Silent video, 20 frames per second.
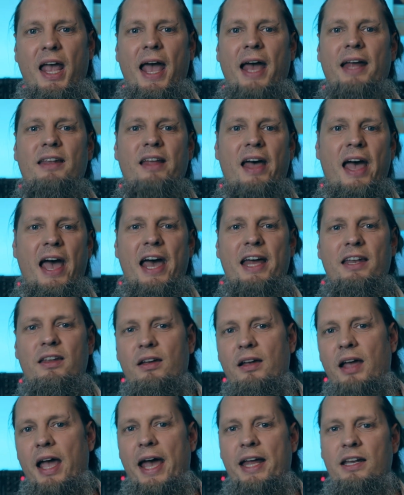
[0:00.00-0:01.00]
and
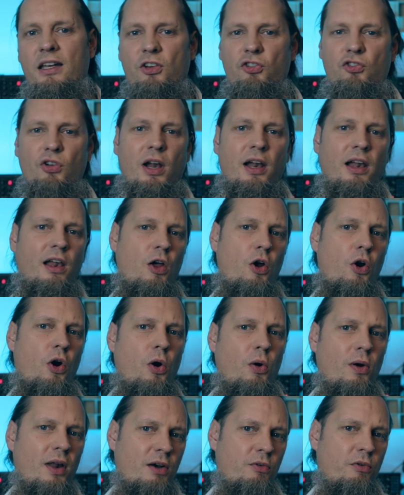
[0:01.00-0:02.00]
adding additional
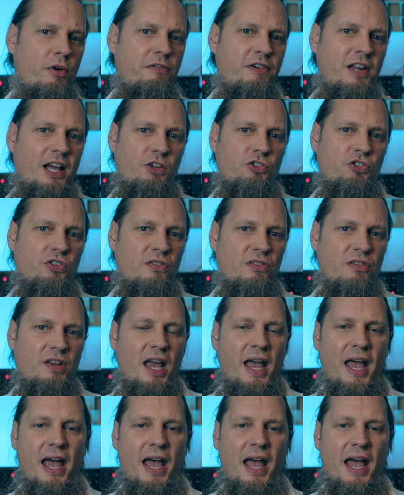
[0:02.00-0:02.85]
early reflections